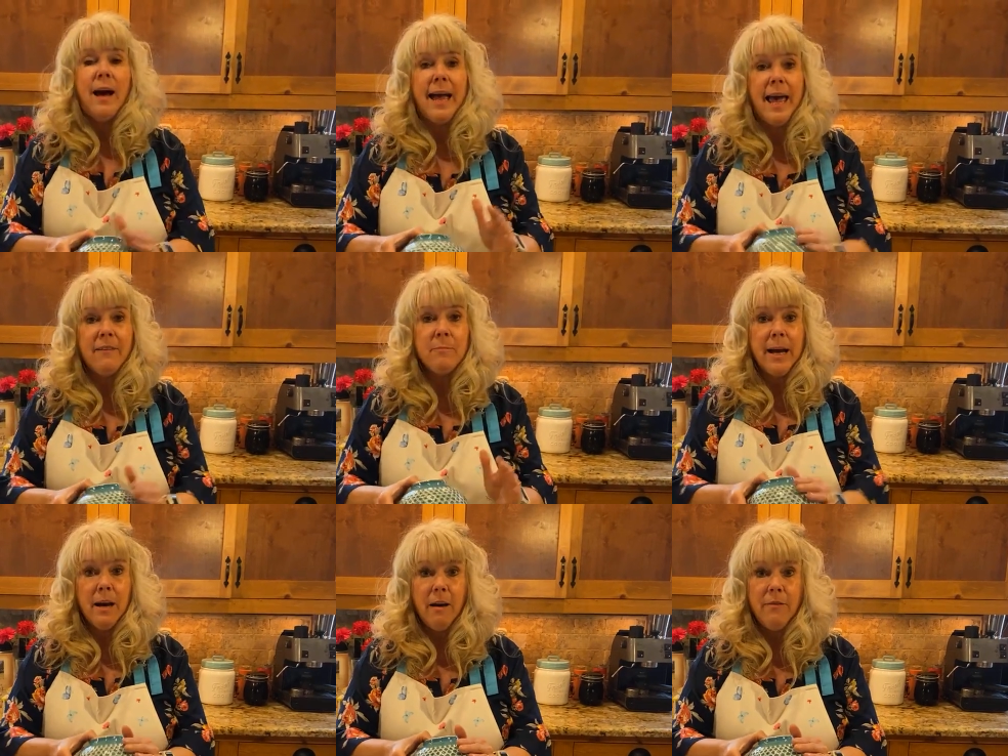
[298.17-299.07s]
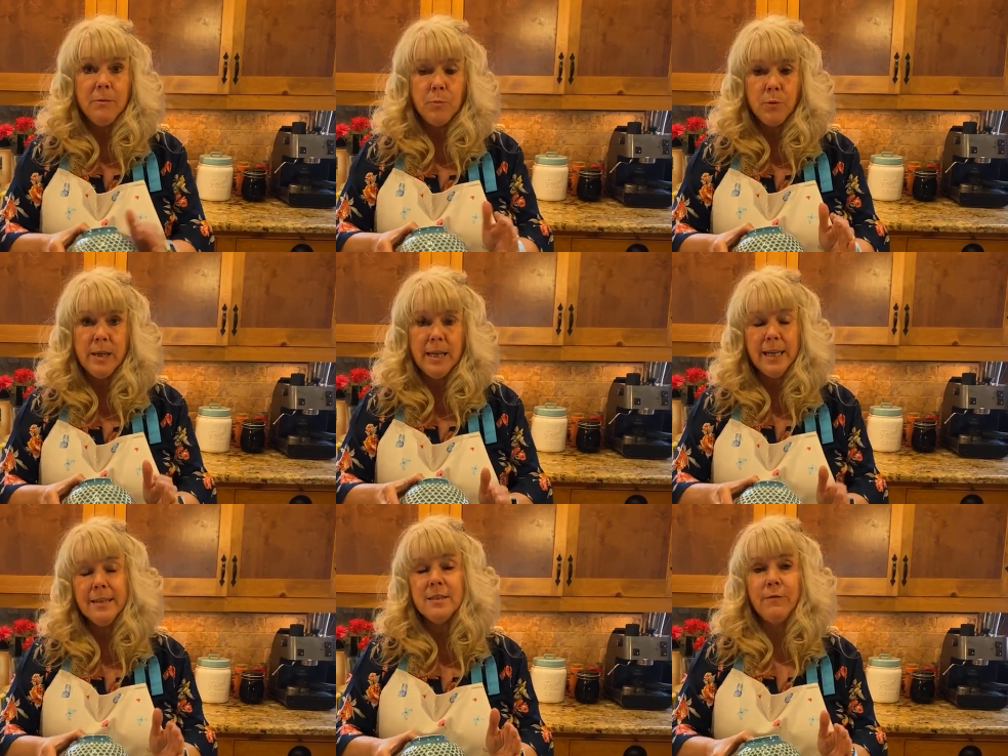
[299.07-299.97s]
I have my oven
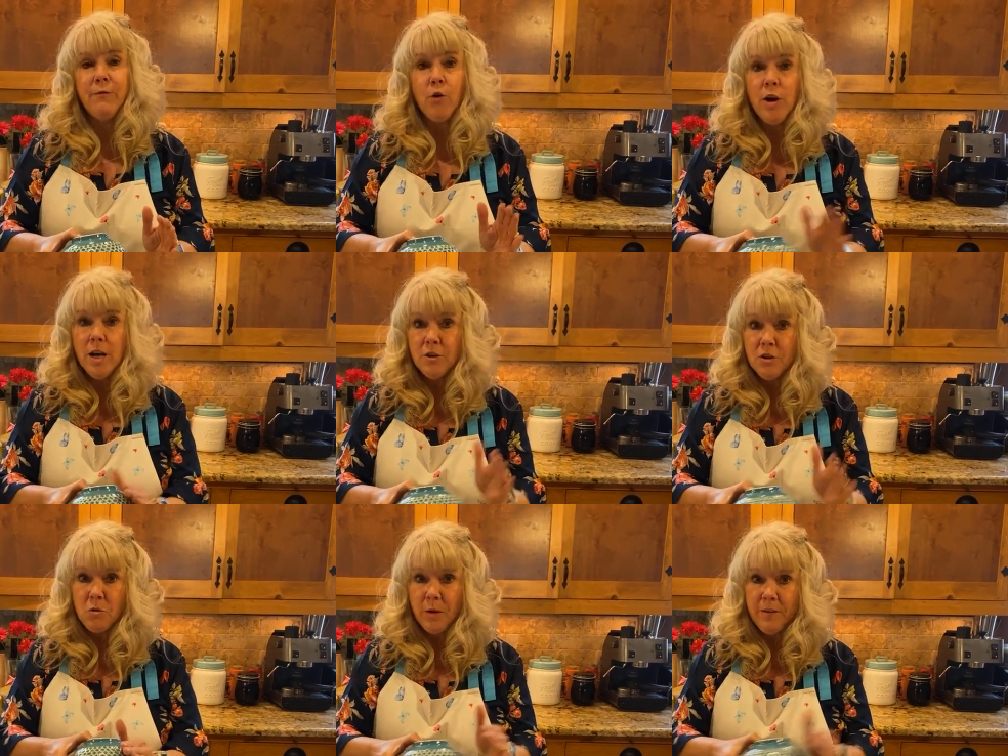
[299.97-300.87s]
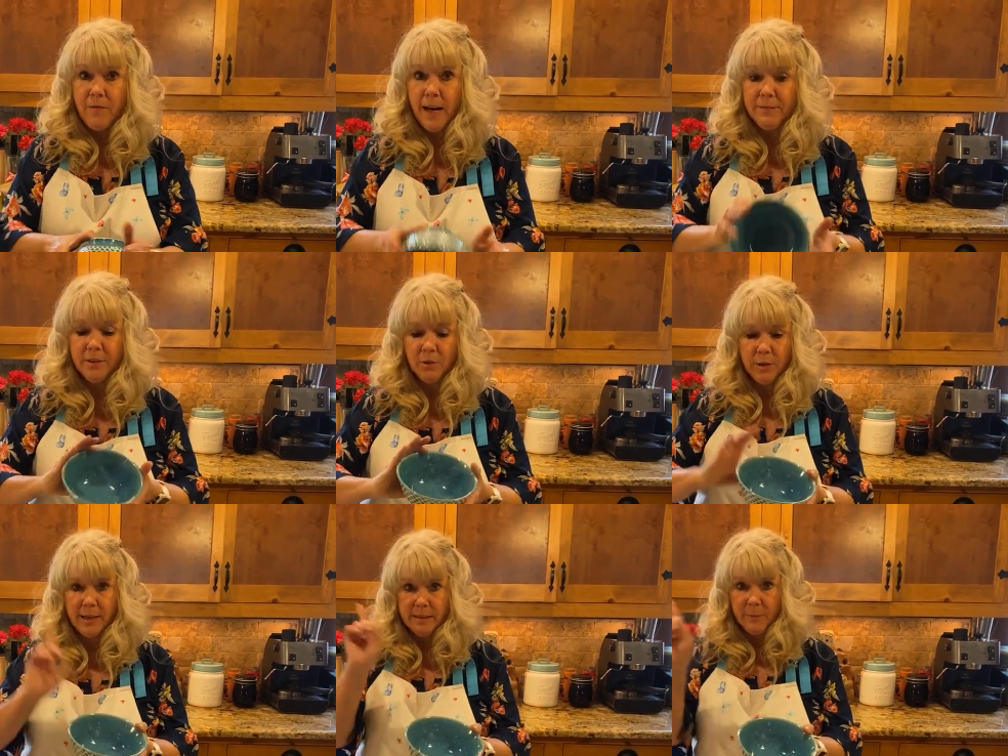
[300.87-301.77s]
preheated to 425
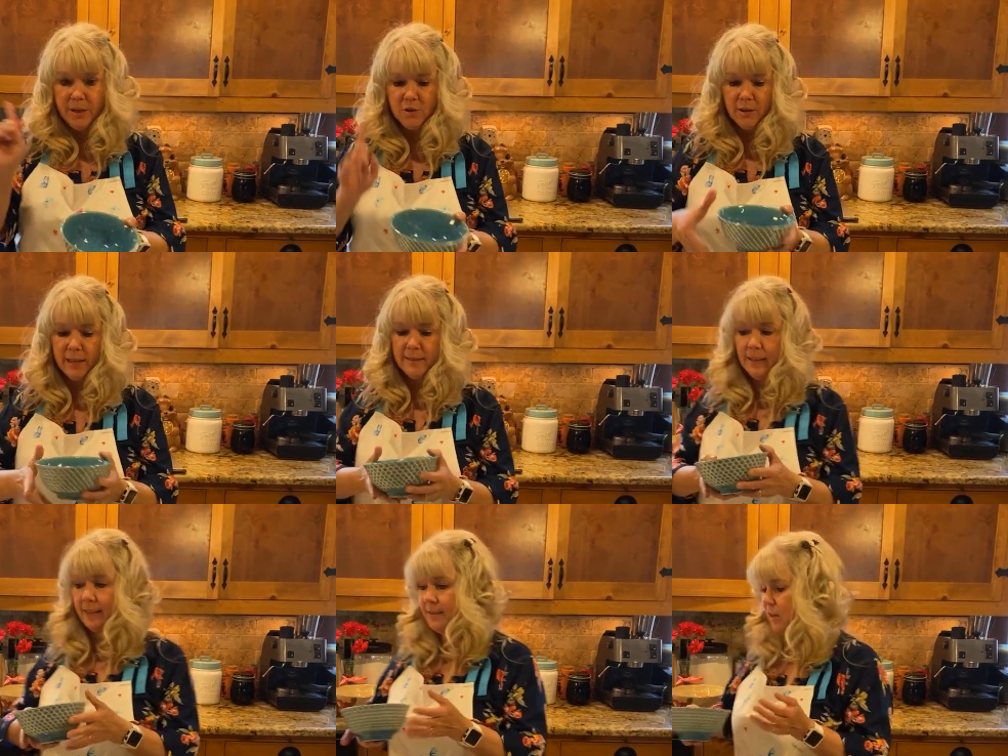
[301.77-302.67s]
degrees. Make sure that's nice